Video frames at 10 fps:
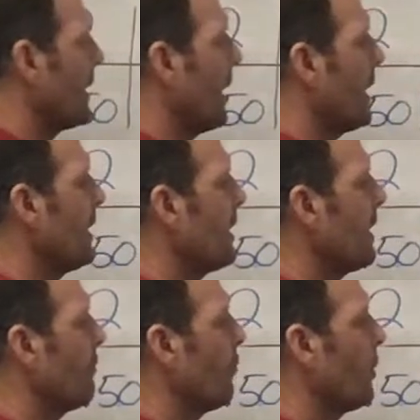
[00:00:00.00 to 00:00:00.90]
90
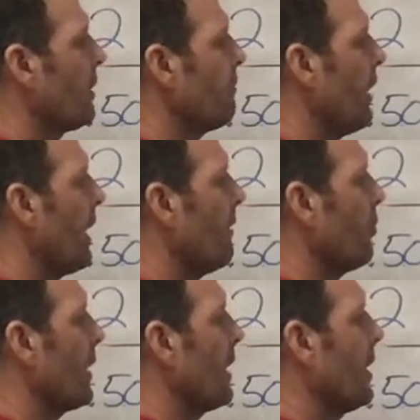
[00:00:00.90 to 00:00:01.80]
and 45, we
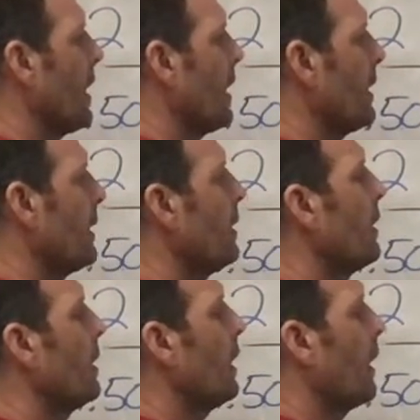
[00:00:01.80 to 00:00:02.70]
get 90,
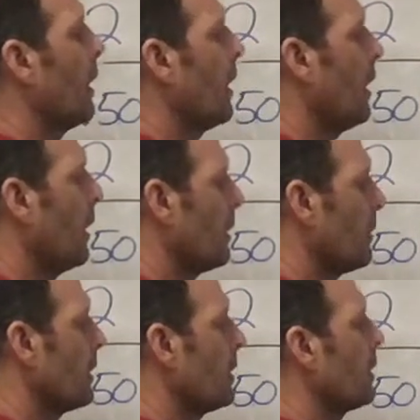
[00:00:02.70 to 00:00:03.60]

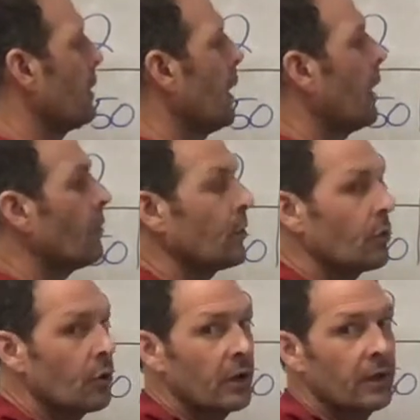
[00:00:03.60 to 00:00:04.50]
100,
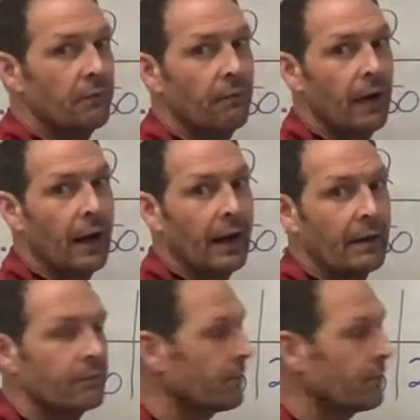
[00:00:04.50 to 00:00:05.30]
135.